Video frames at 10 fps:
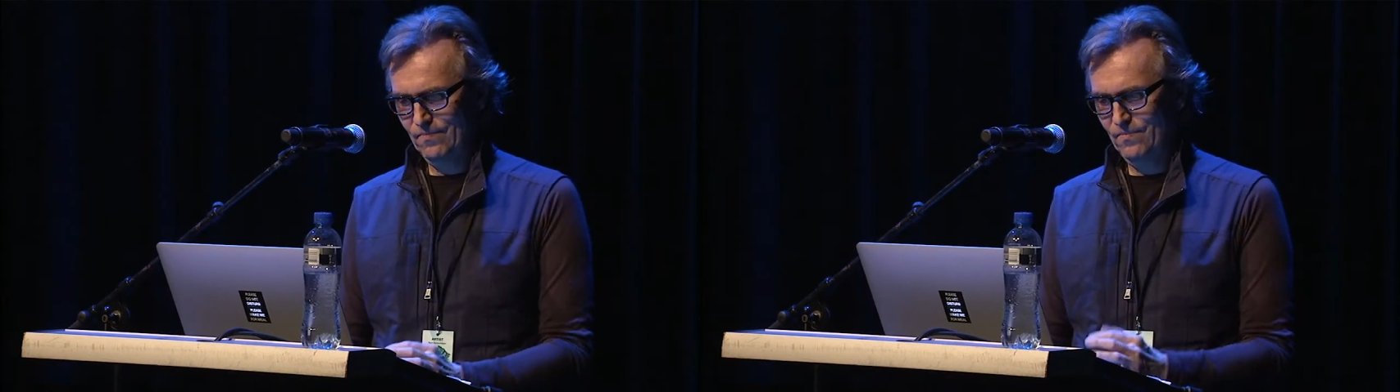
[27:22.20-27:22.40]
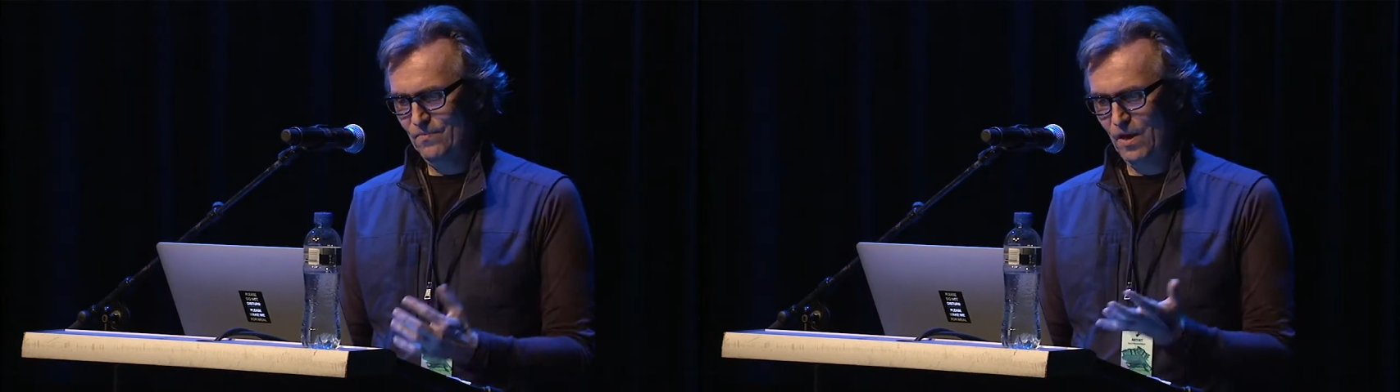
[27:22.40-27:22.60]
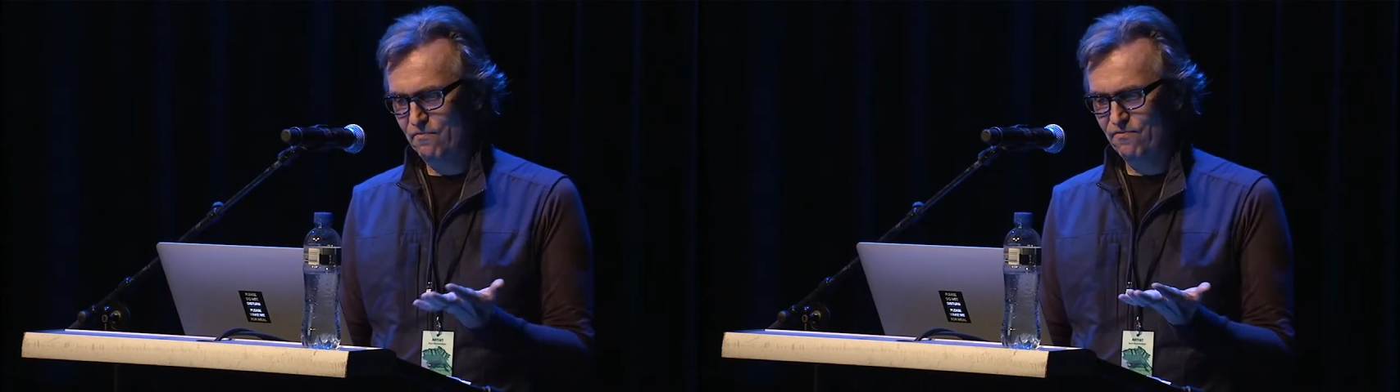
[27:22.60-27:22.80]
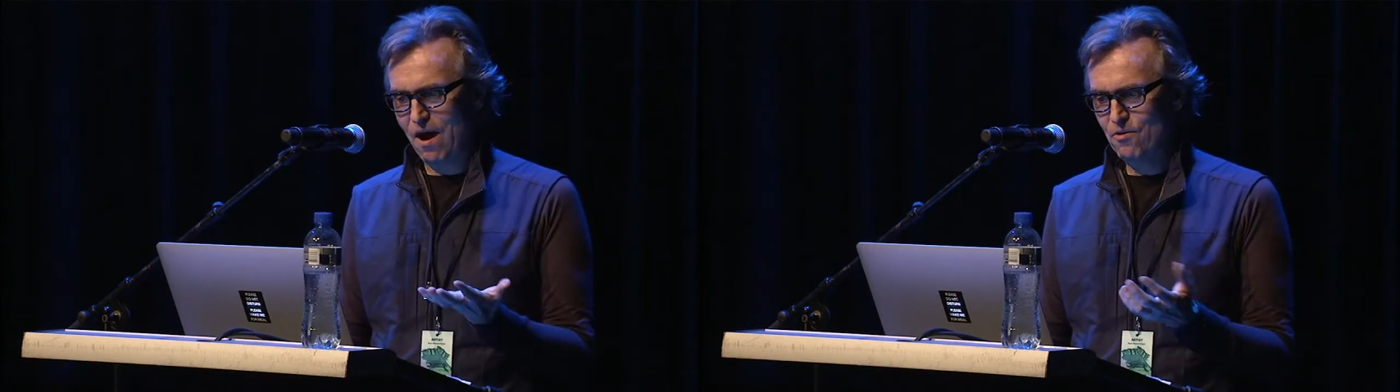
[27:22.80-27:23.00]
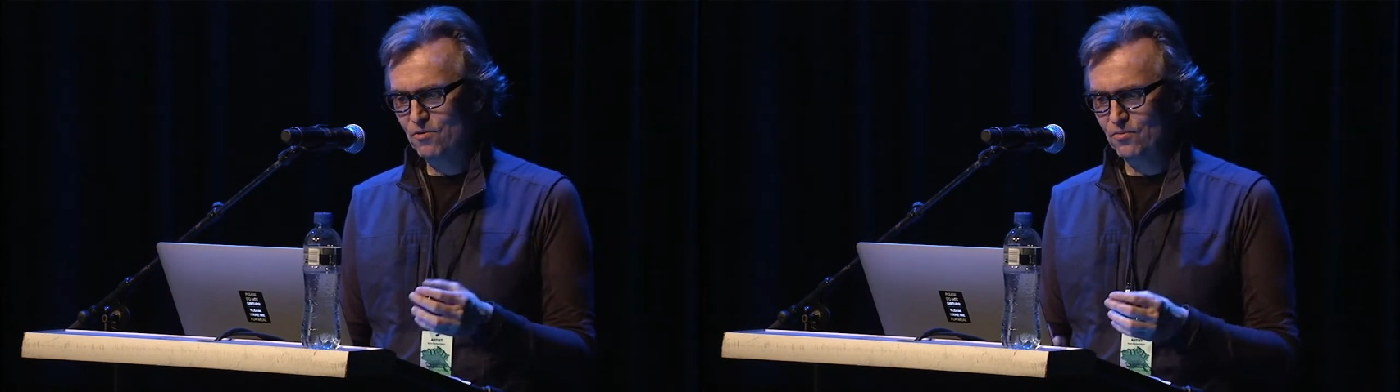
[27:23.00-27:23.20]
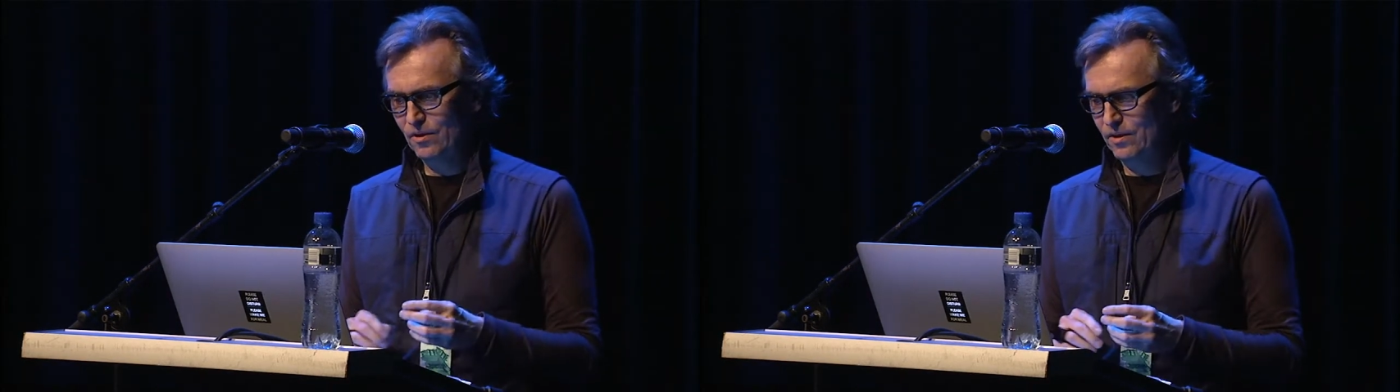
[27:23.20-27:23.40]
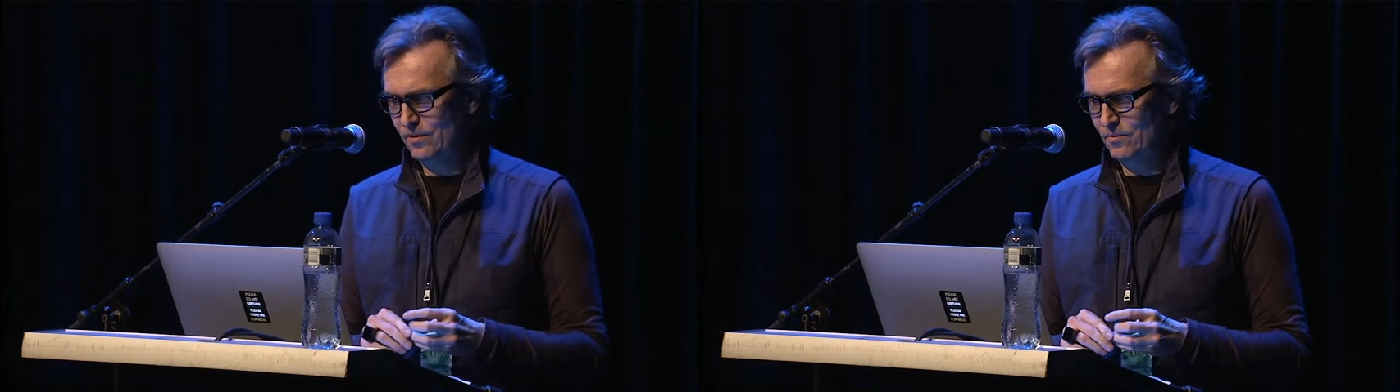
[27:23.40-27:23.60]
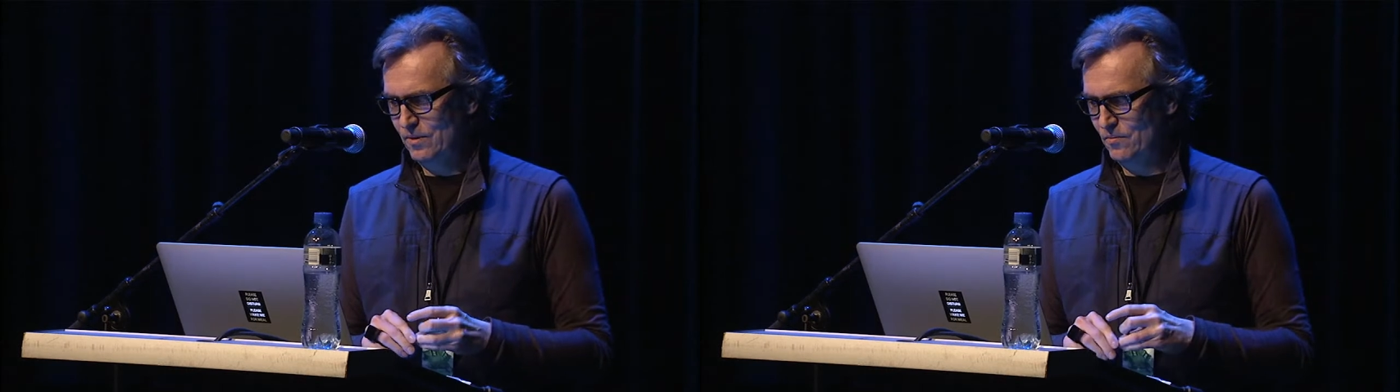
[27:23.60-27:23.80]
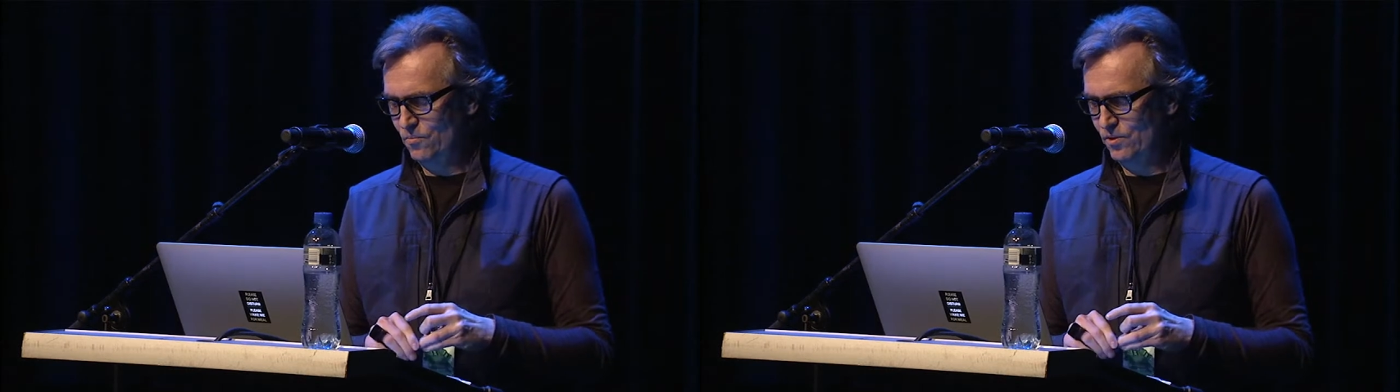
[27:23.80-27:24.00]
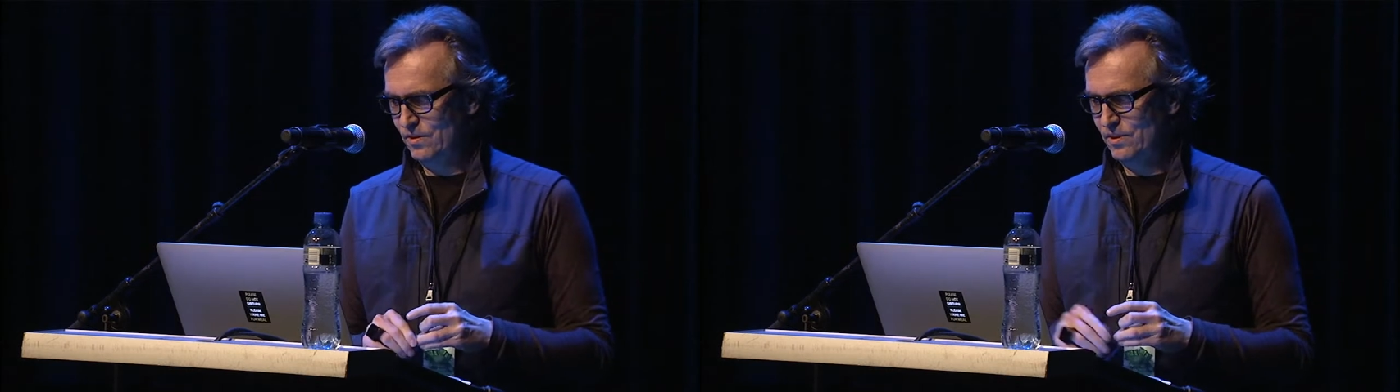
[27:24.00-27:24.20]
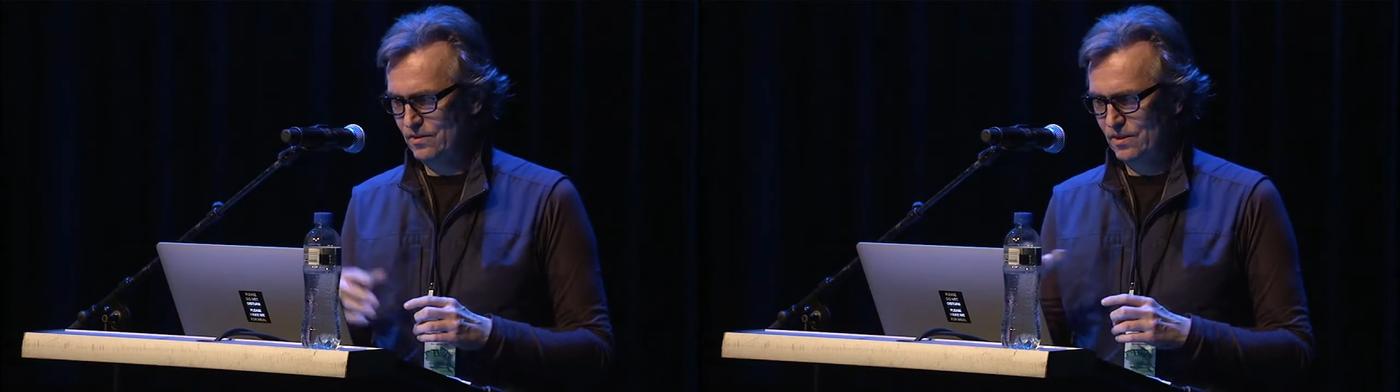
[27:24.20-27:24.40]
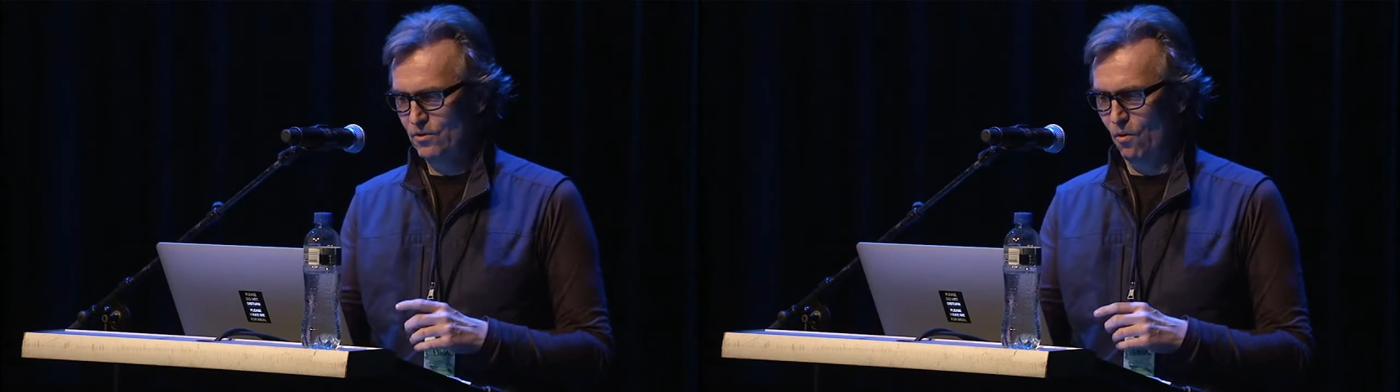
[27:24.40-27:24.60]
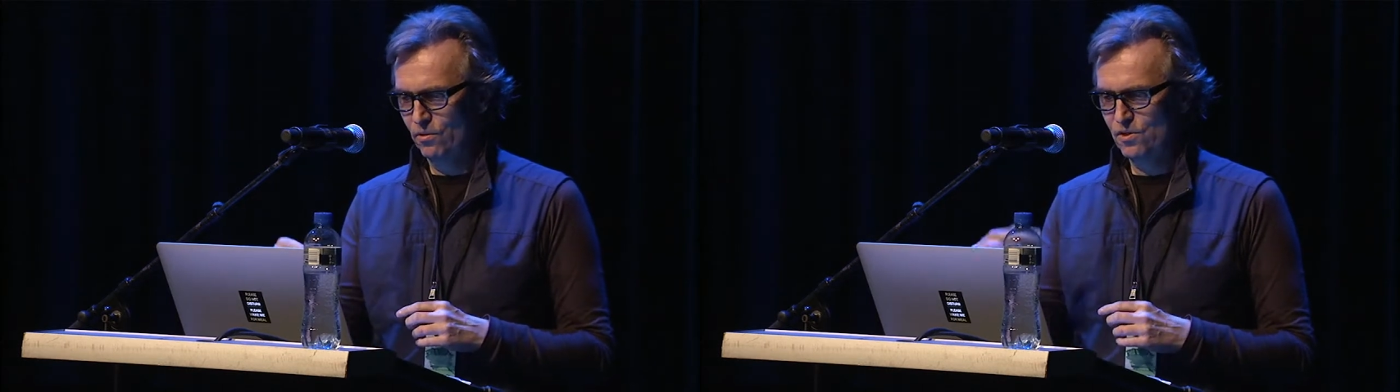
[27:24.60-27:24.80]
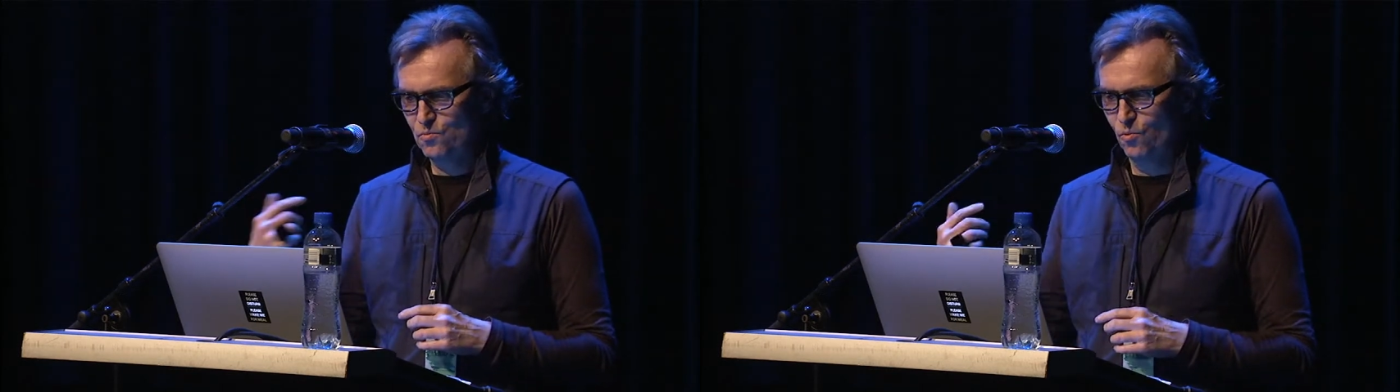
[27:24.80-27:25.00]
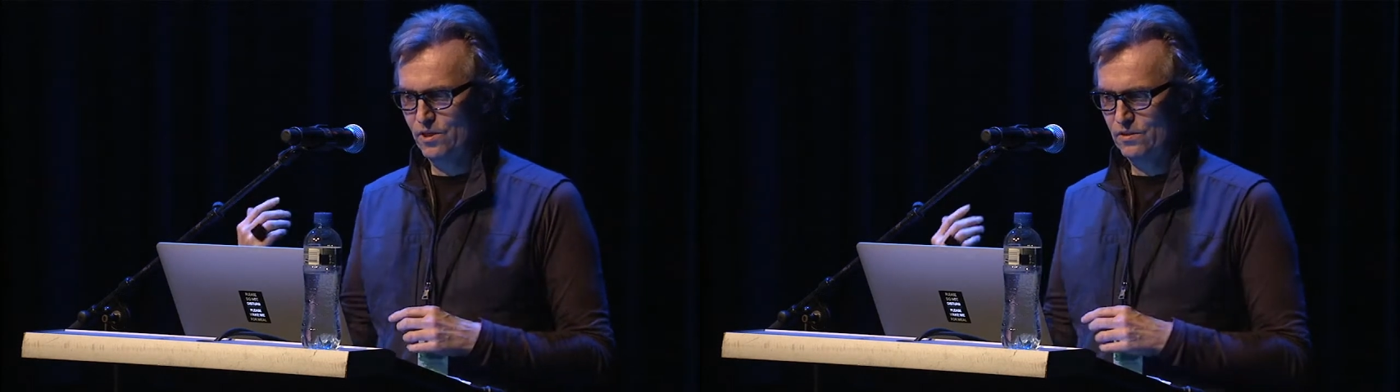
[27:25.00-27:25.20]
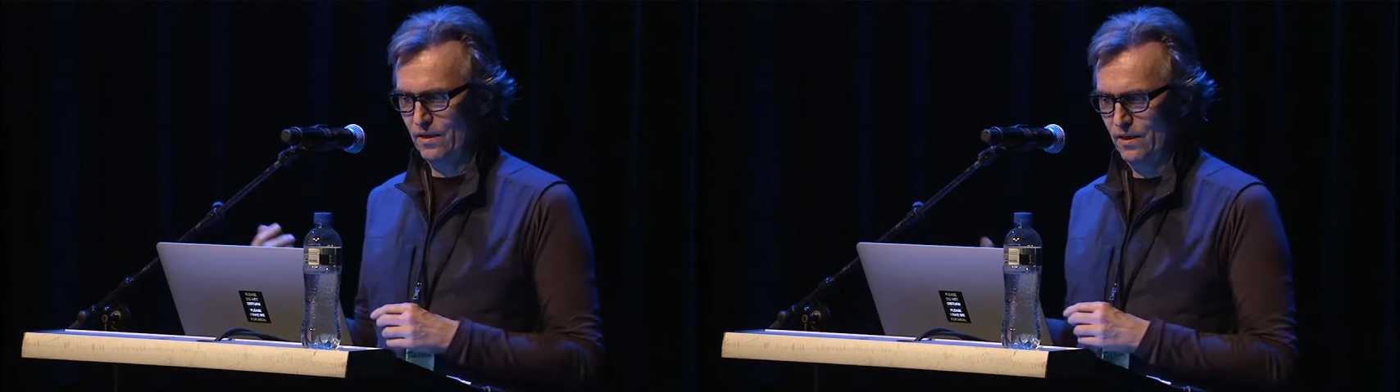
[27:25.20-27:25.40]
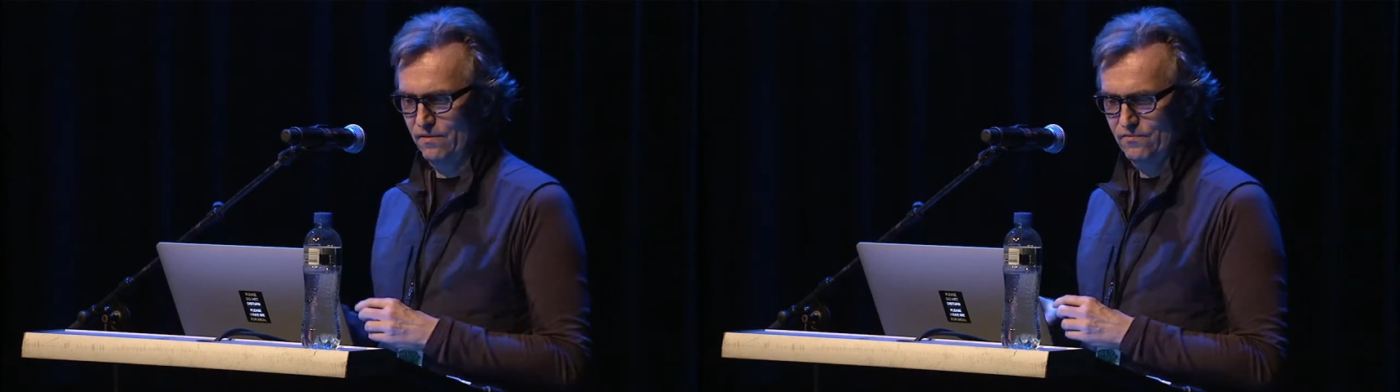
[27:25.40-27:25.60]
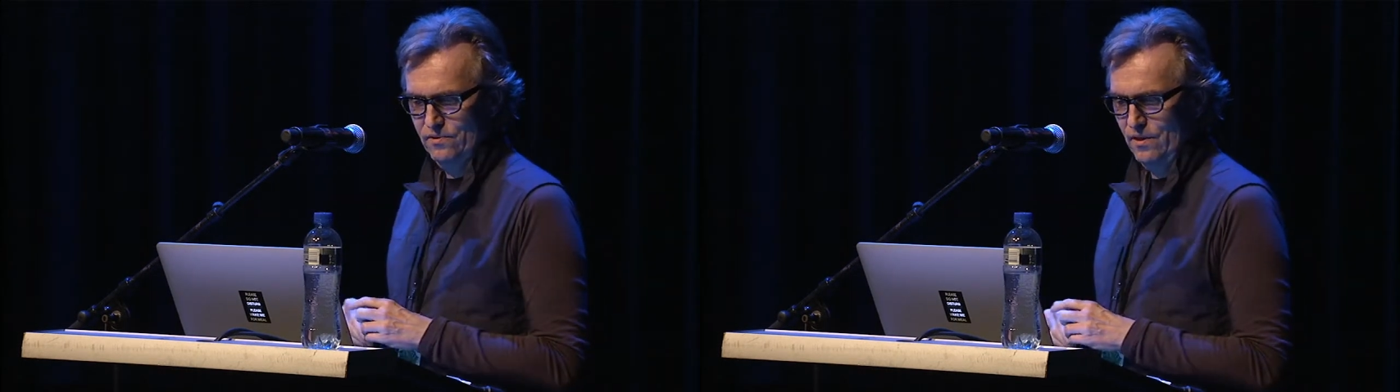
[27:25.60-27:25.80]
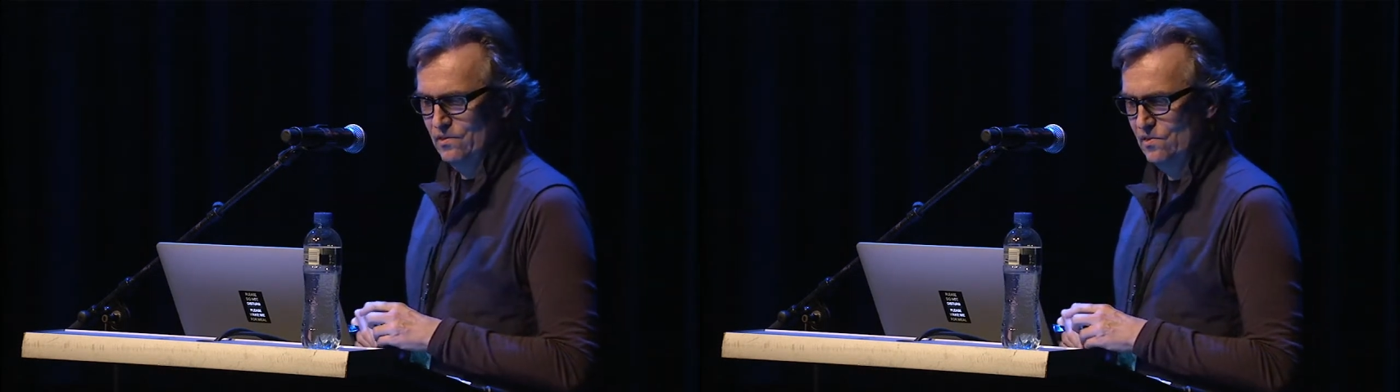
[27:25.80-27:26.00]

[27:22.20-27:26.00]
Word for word: what I found really, and, and what is in all these works that I have done